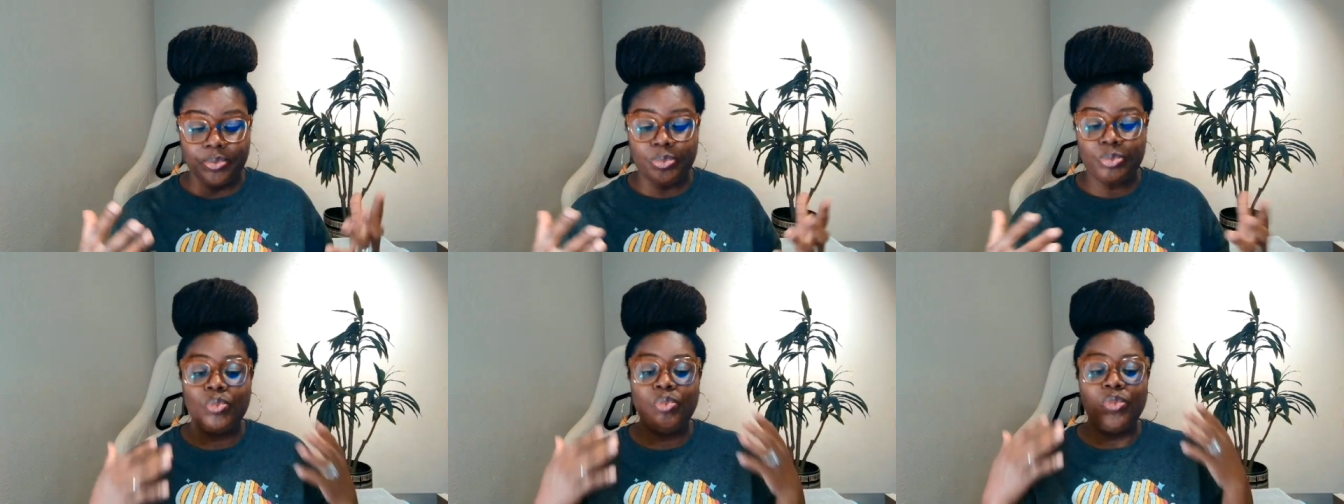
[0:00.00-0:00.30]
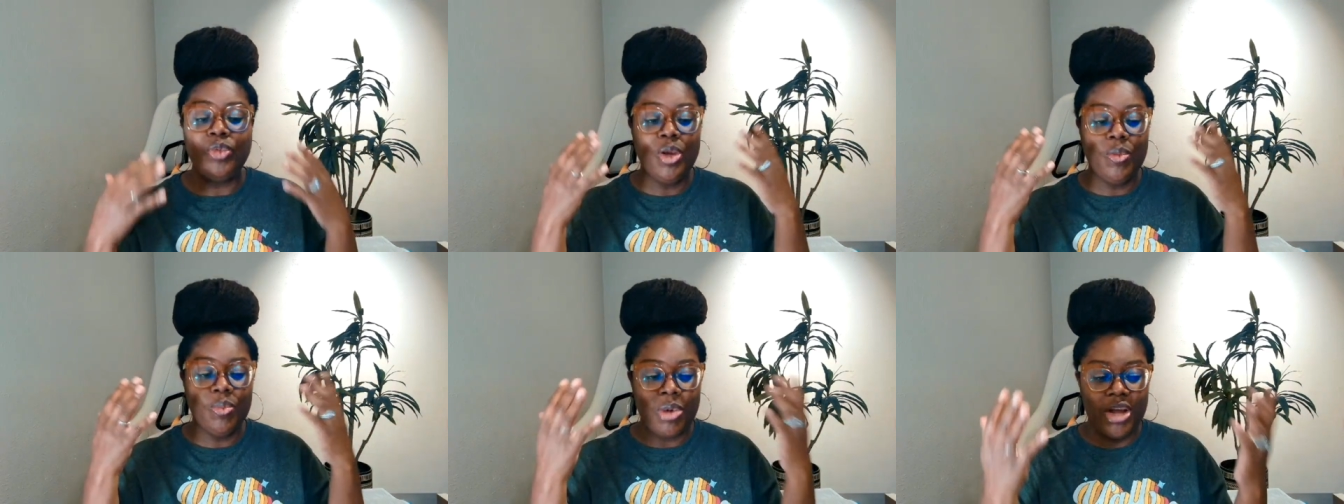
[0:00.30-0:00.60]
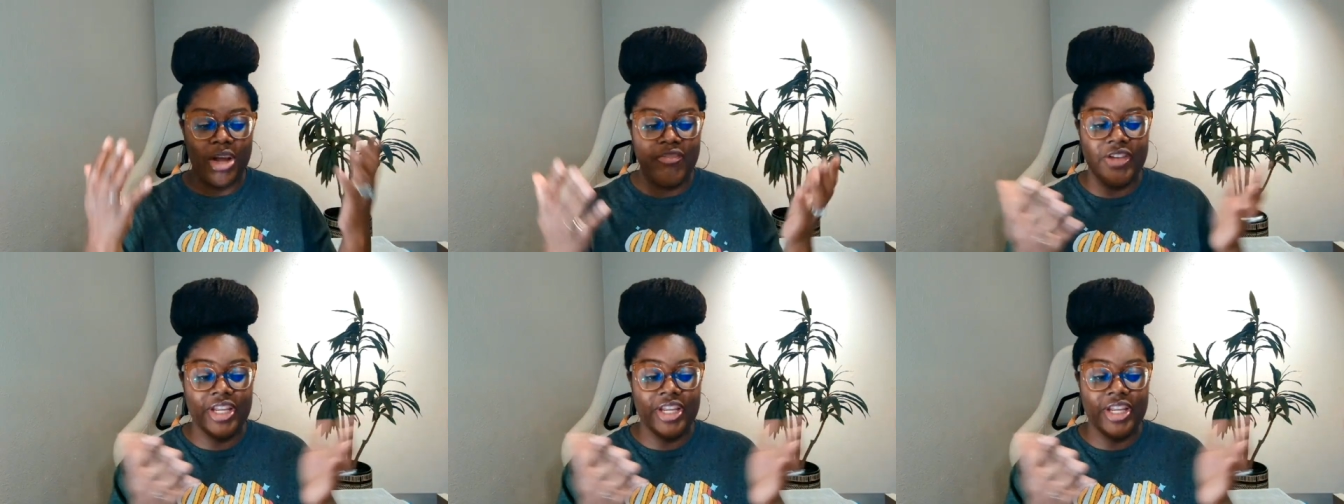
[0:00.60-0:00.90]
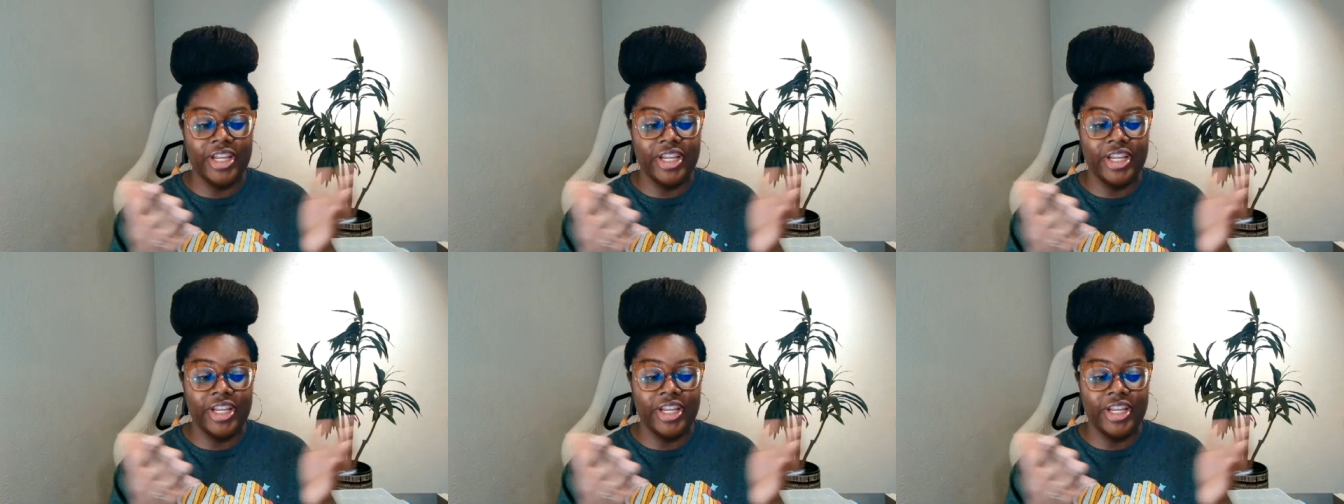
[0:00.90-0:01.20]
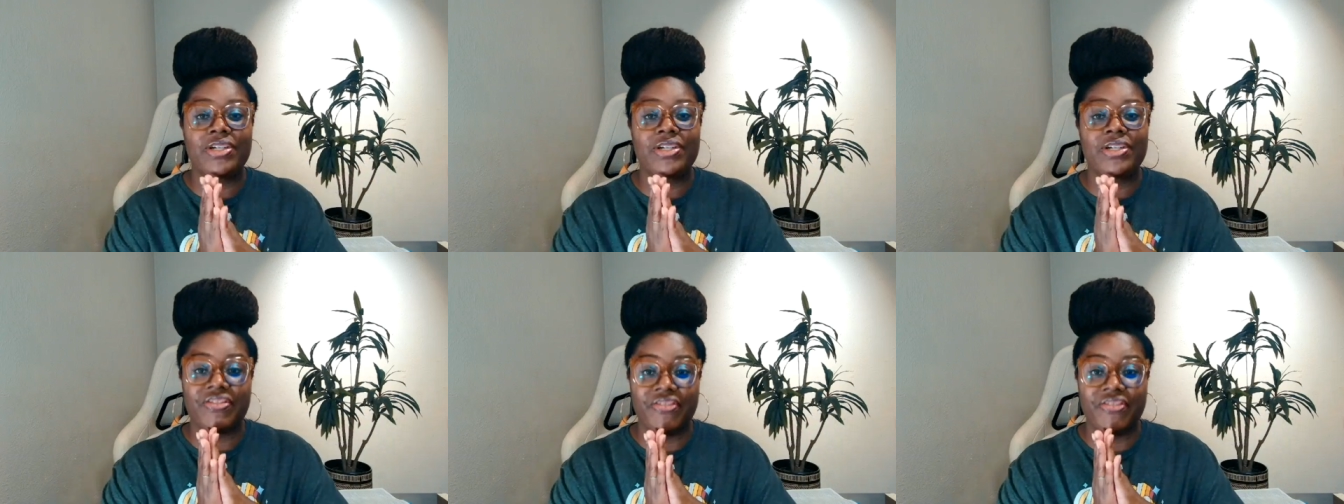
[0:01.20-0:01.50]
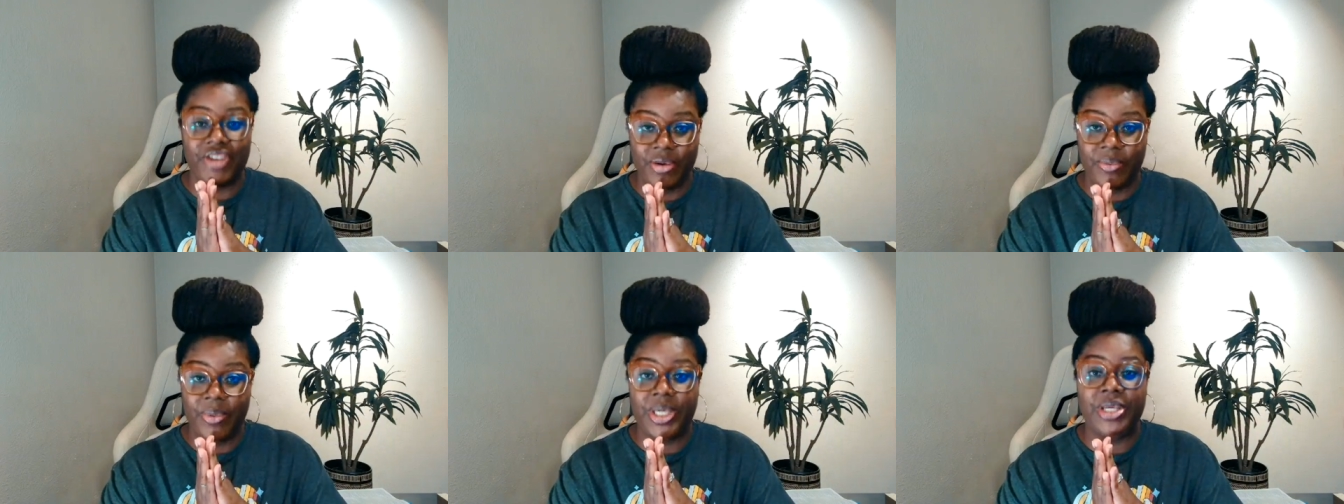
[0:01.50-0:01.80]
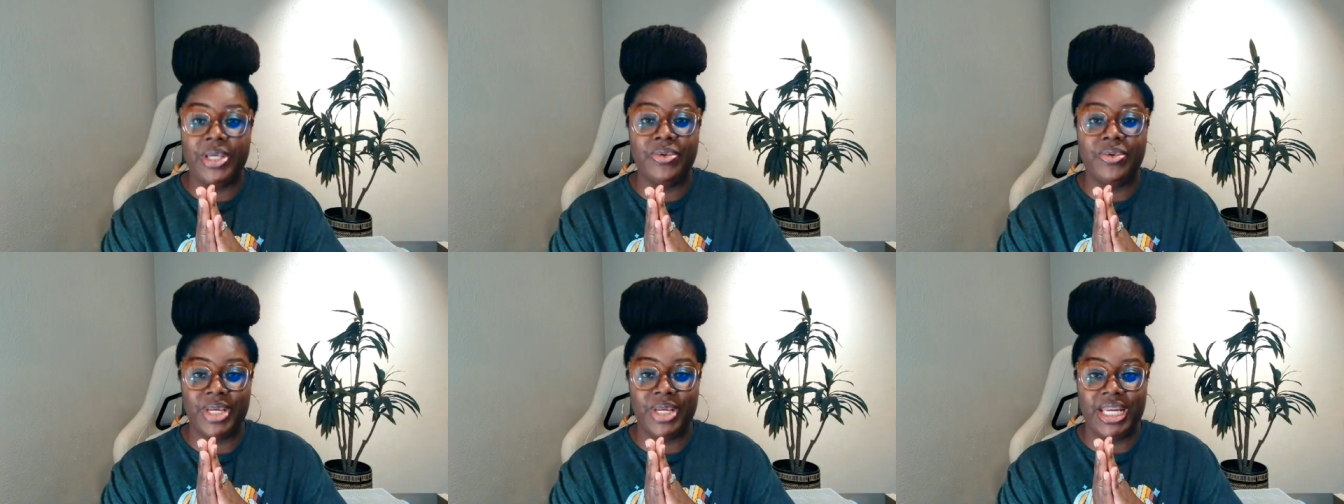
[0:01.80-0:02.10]
Prophetic seer is very
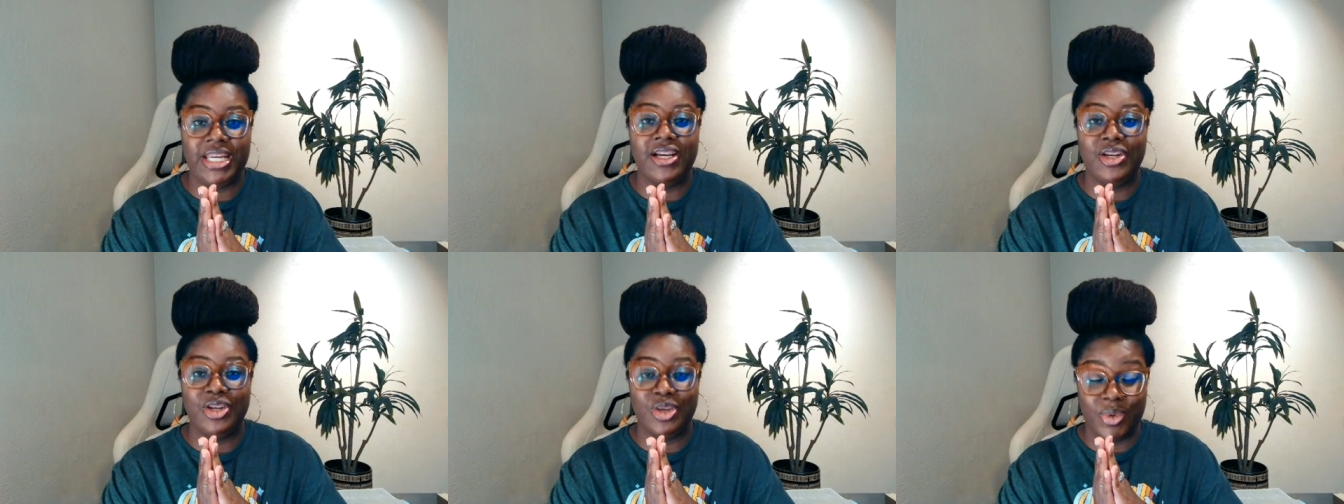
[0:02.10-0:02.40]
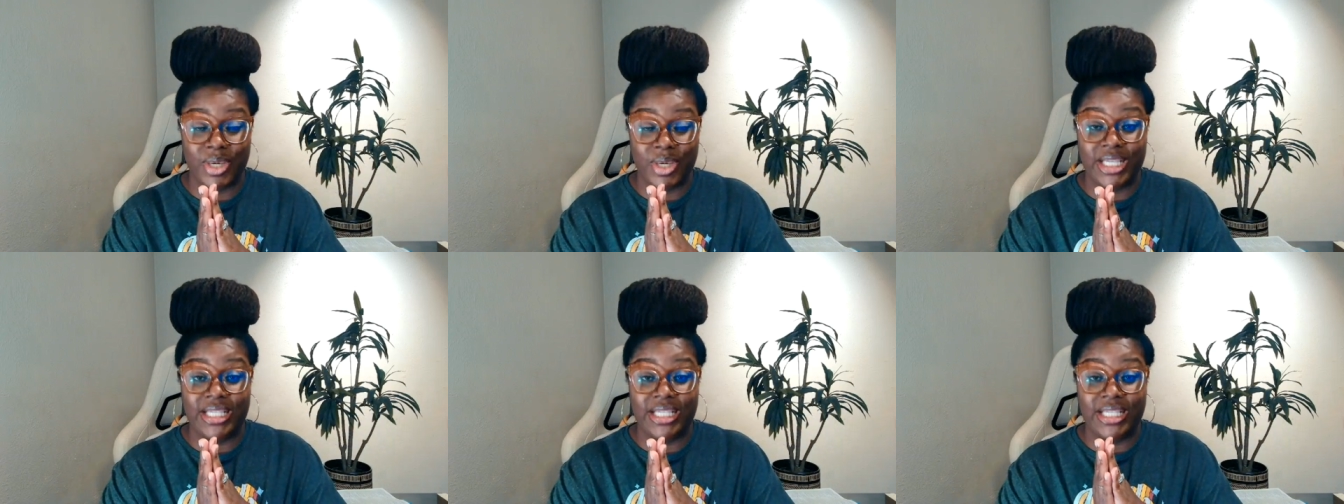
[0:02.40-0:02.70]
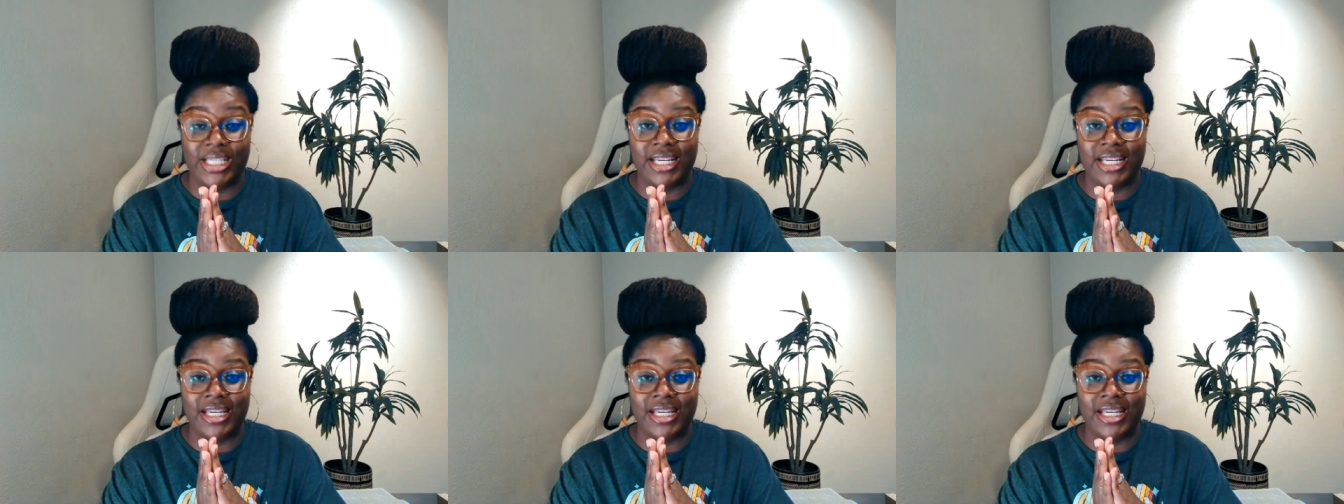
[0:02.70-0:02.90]
unique anointing